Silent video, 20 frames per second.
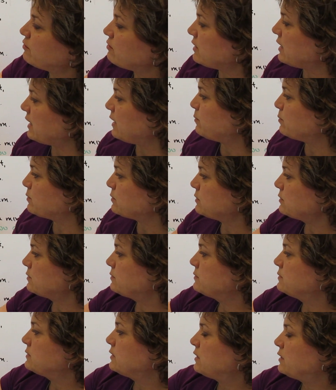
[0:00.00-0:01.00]
labeled.
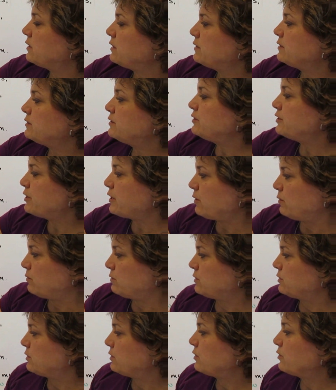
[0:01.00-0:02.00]

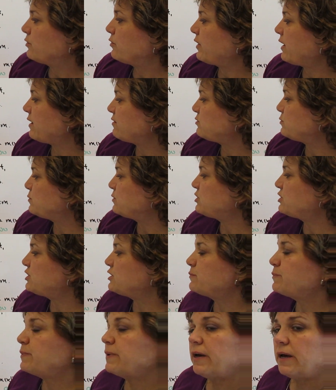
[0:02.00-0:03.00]
Note,
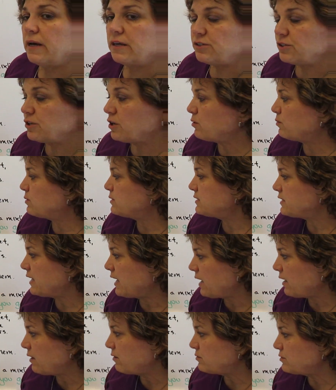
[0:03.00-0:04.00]
craftsmanship as always
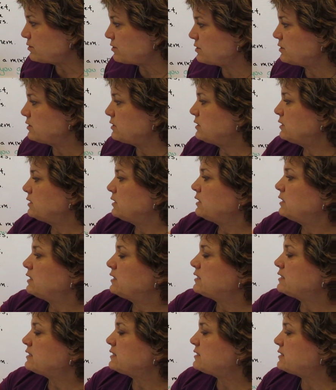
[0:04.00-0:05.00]
counts.
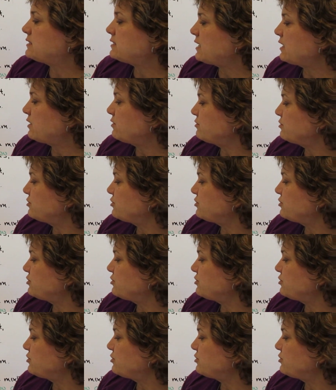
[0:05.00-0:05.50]
The center